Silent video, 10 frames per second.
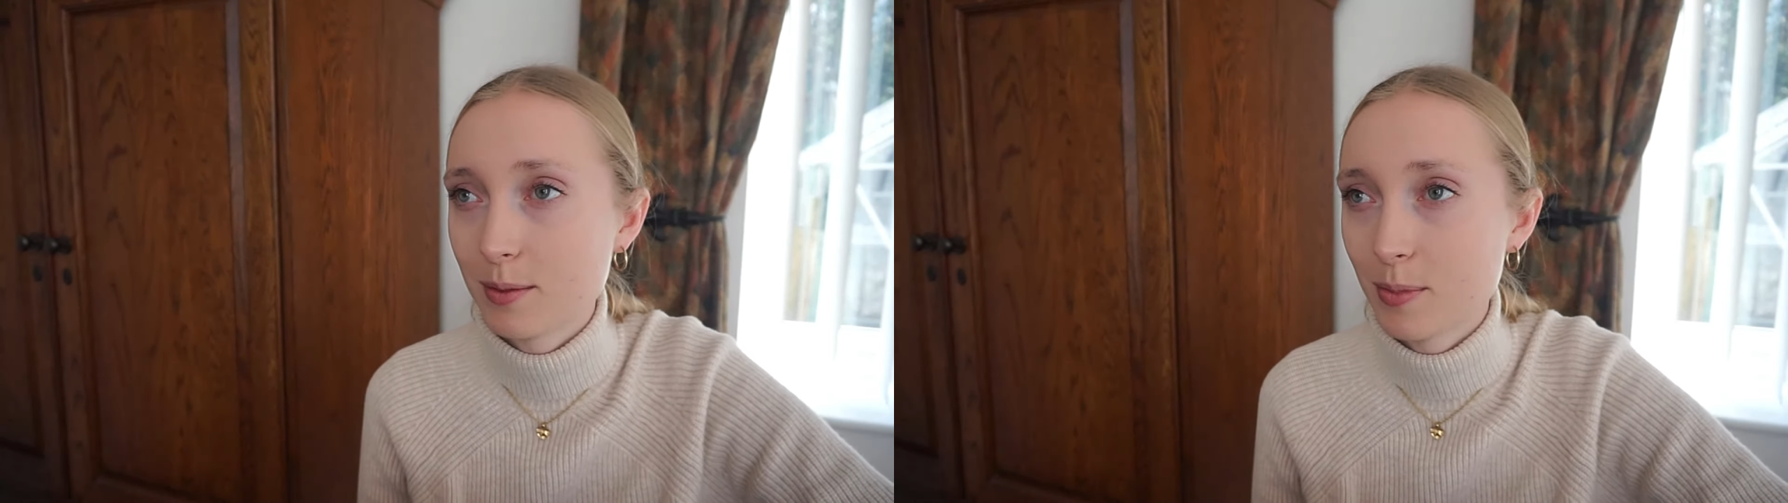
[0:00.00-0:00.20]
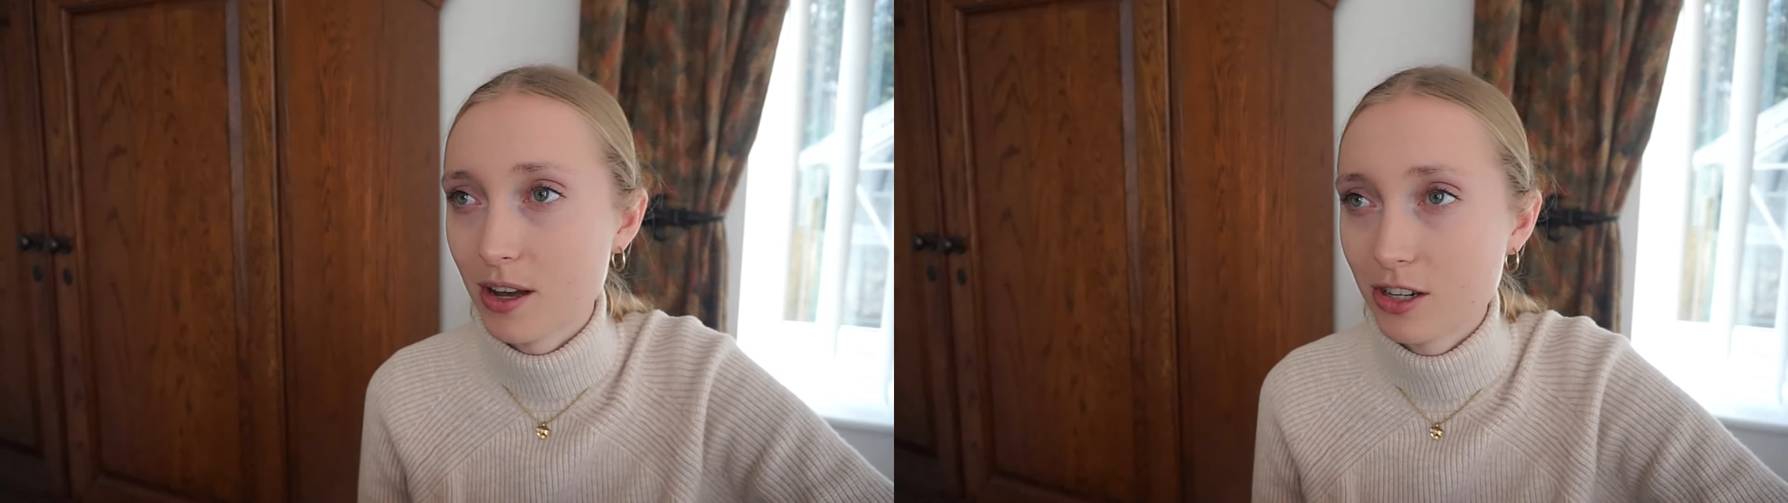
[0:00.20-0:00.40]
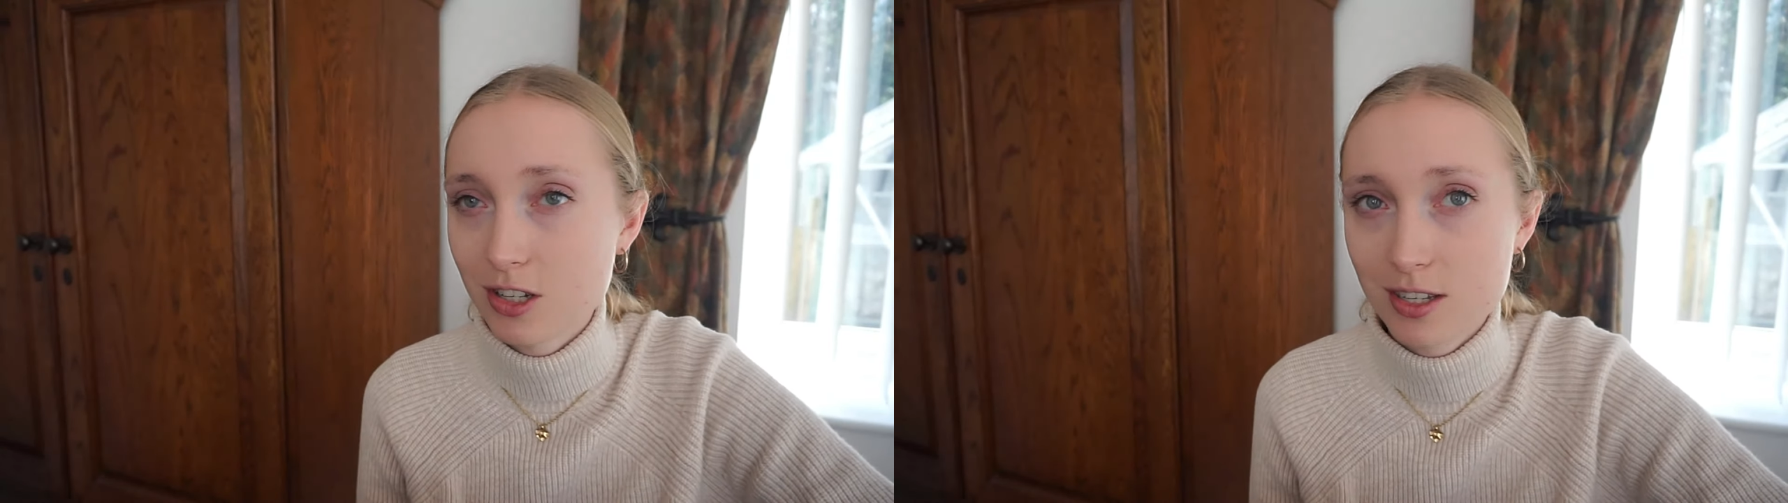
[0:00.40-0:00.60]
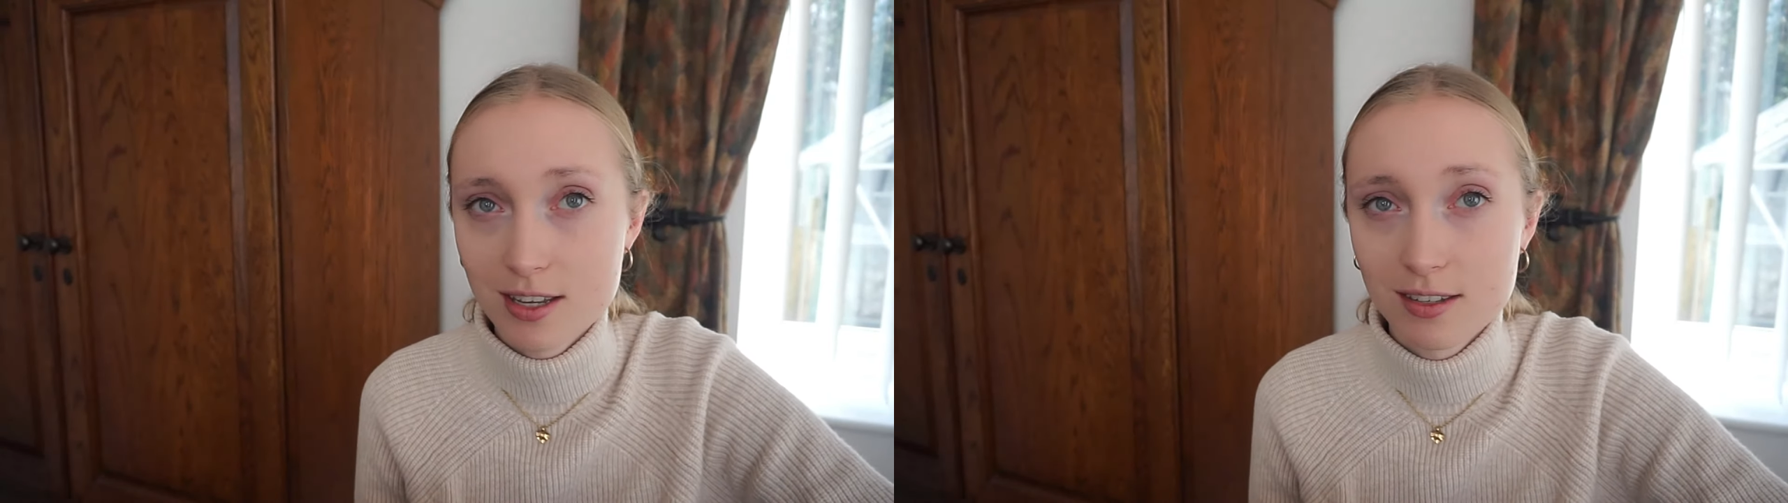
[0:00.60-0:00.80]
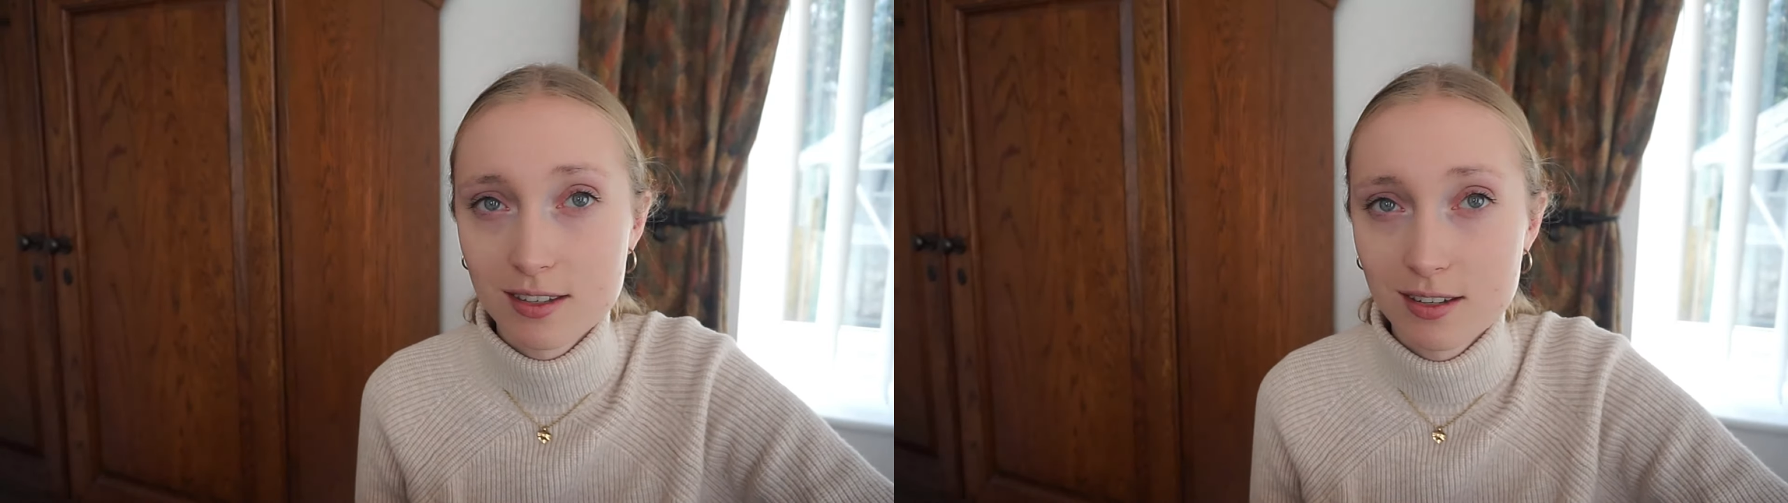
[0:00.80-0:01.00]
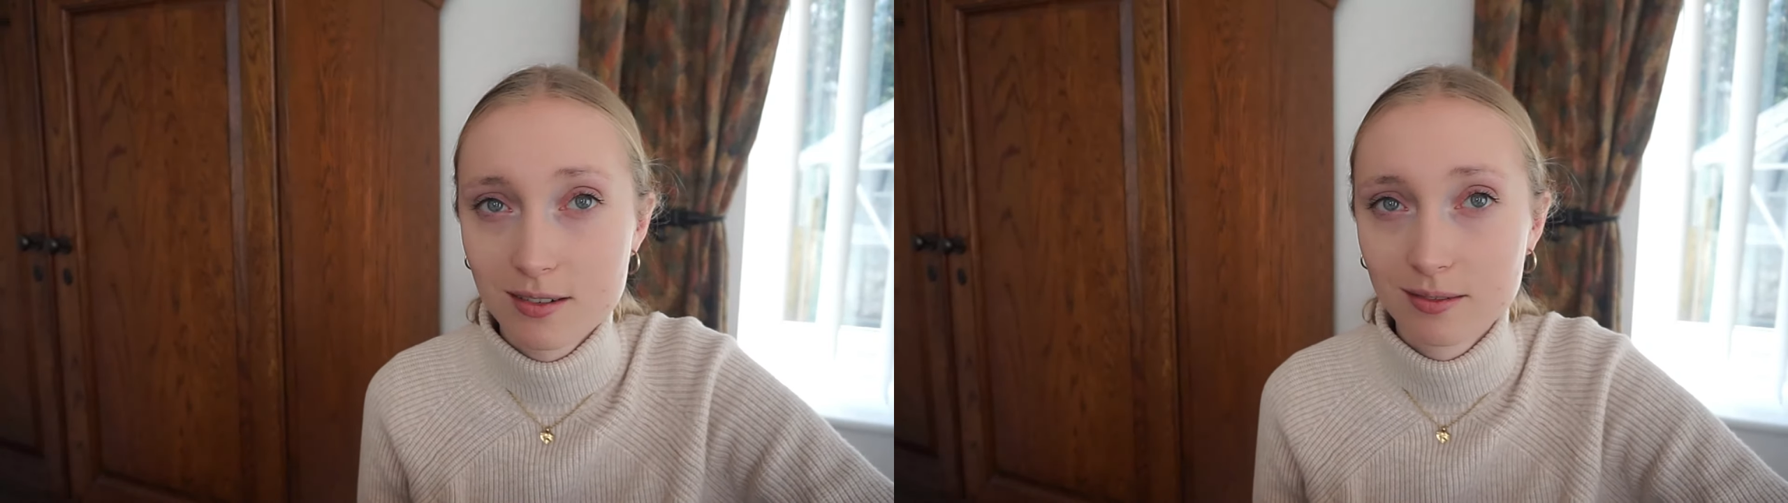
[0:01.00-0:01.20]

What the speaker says: purchases.